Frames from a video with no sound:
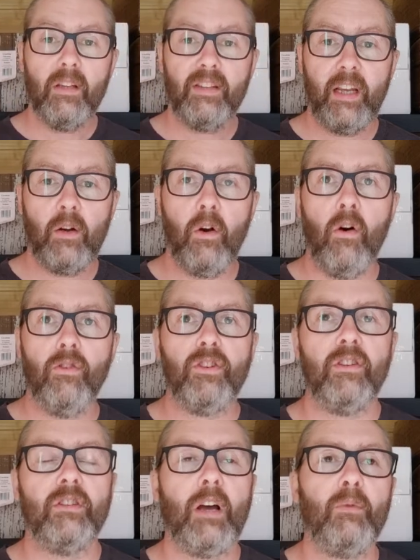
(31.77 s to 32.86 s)
Secret
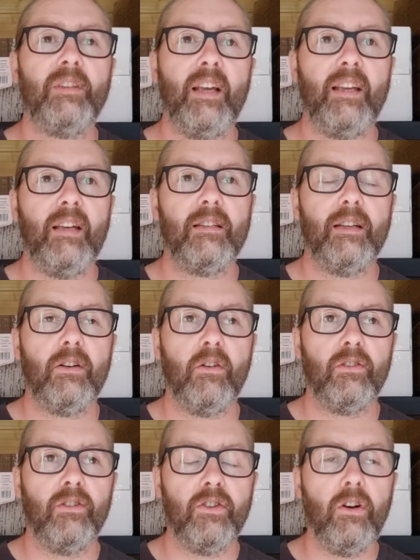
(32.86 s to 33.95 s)
Orchard. So I was there yesterday
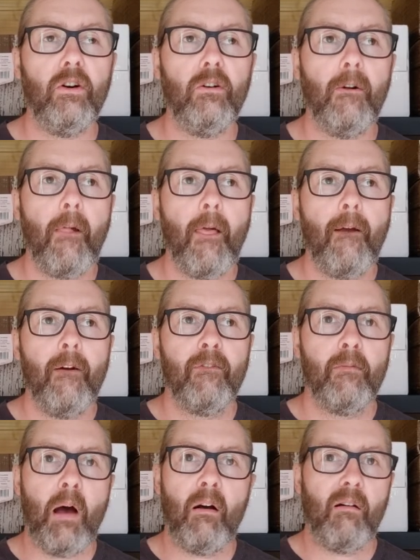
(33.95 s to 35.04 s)
talking to Joe
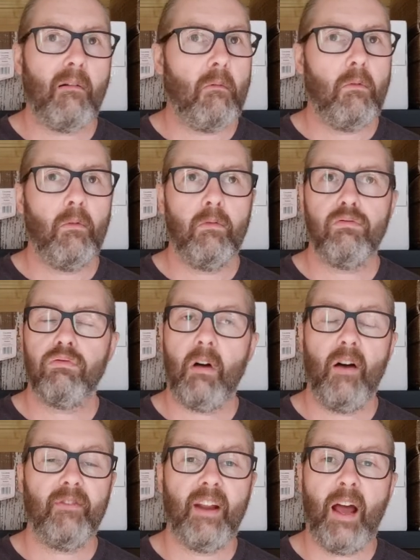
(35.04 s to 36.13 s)
for about
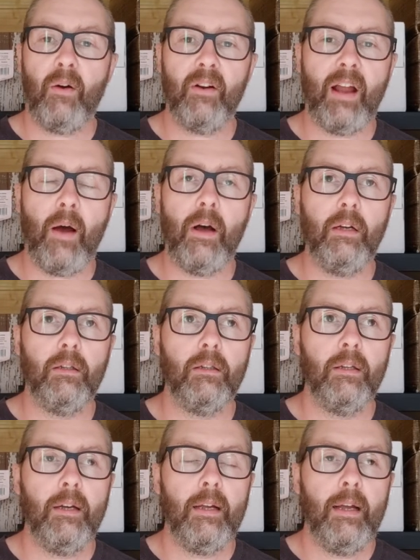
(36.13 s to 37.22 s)
half an hour,
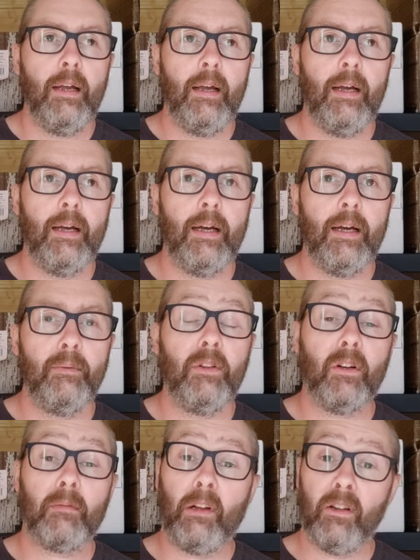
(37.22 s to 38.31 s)
and we
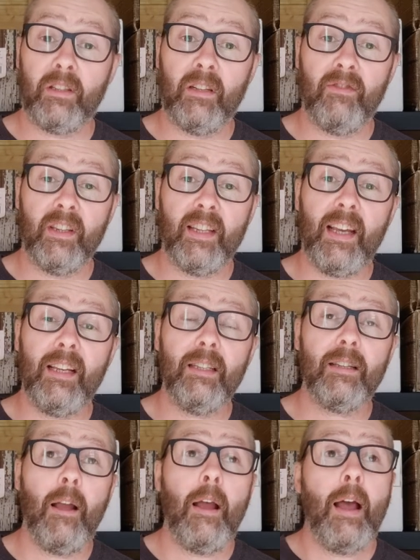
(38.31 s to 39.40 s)
talked about lots of different
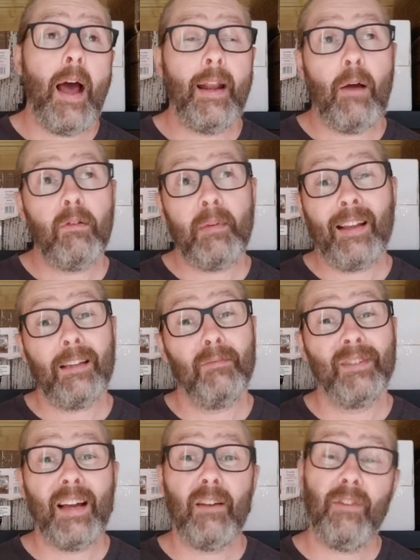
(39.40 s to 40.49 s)
things, and I was meant to get
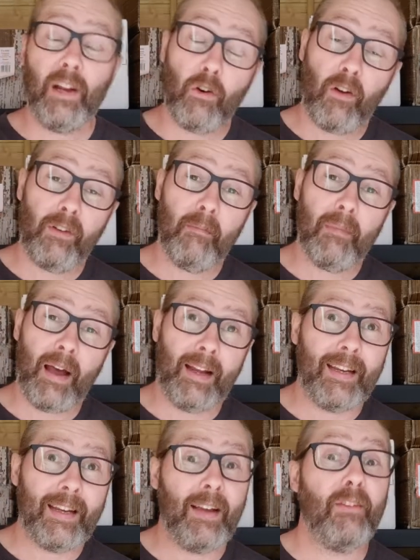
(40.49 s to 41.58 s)
some cider vinegar off him, and
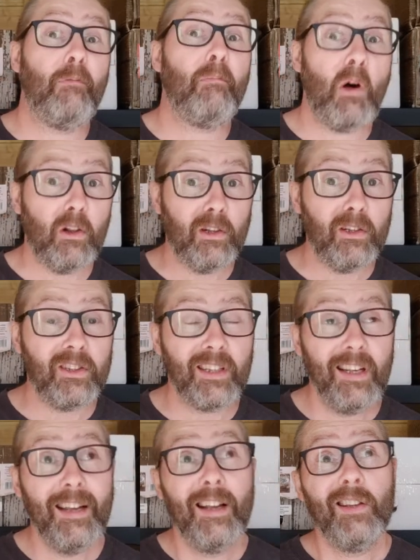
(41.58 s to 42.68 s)
he didn't have enough bottles,
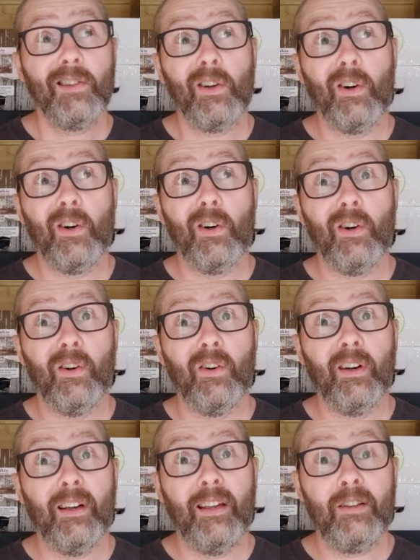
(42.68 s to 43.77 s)

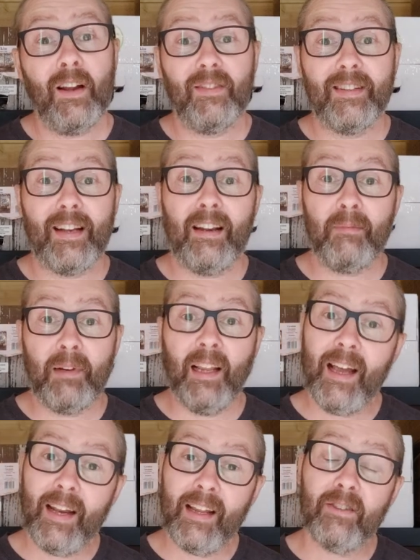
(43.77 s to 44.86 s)
so he's going to have to send it to me
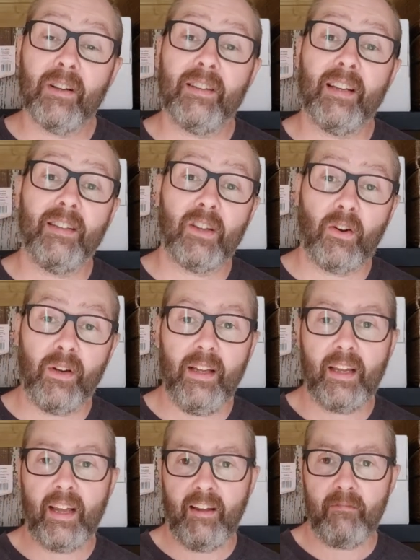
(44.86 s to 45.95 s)
later. So that says, sorry,
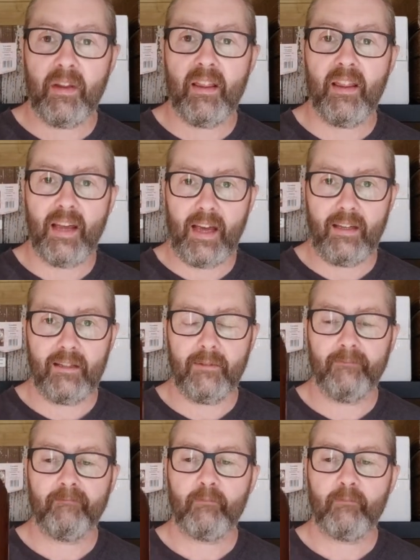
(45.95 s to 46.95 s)
he gave me this.